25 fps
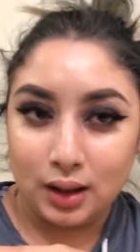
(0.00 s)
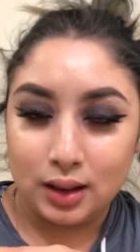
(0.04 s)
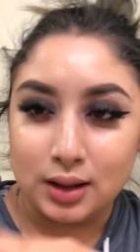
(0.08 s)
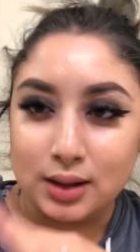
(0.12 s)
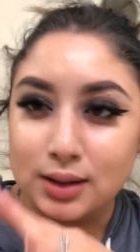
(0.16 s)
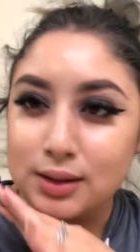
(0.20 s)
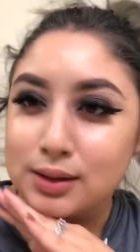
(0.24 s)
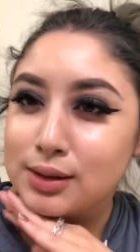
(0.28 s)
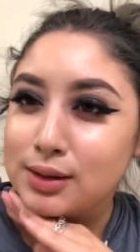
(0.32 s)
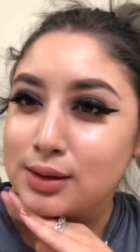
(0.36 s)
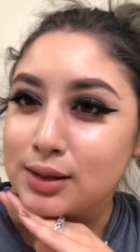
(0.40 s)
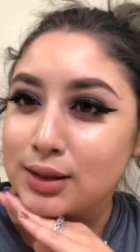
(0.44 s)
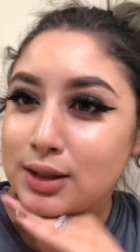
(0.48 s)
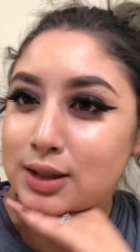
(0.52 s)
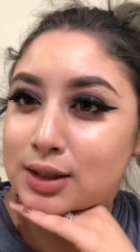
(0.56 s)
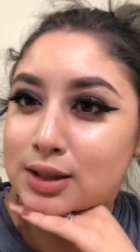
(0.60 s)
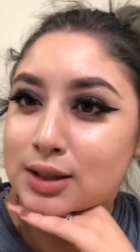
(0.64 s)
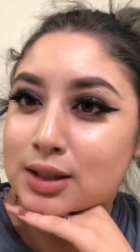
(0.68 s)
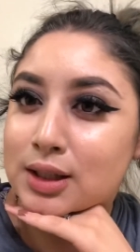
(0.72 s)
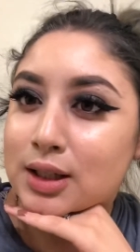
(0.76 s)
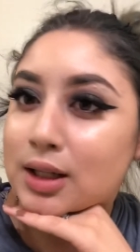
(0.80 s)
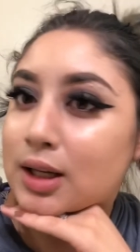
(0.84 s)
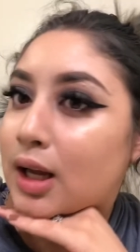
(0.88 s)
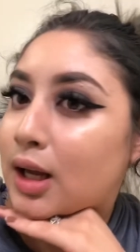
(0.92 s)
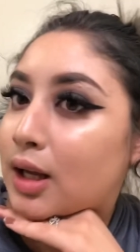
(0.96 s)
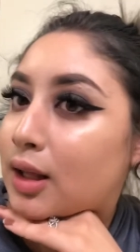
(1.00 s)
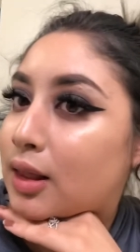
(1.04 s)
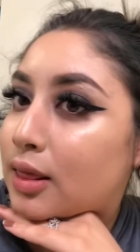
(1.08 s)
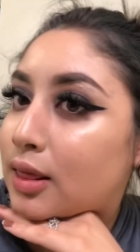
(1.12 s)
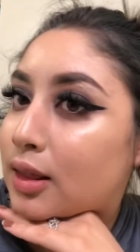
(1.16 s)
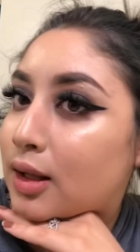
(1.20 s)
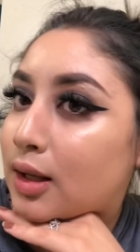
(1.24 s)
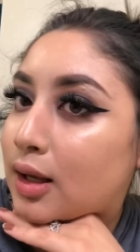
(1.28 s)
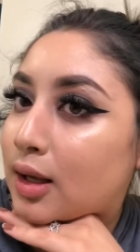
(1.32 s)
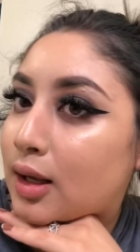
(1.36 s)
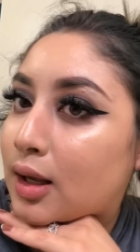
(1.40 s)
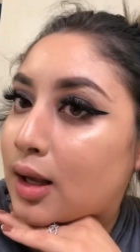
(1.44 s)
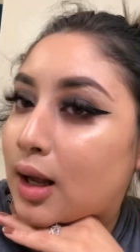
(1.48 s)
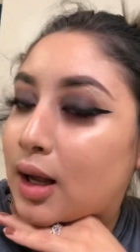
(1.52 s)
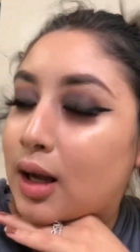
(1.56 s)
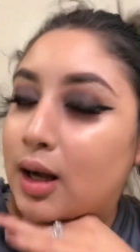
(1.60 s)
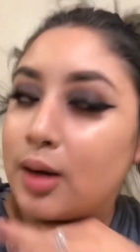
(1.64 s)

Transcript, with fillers: the 16th I think.